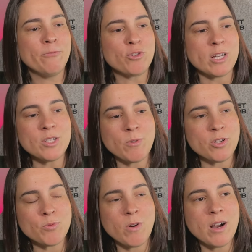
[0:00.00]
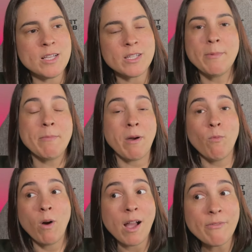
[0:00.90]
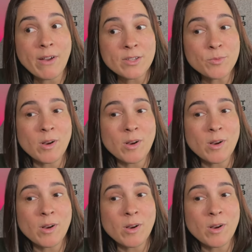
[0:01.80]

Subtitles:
Dress watch wise, I mean, my wife has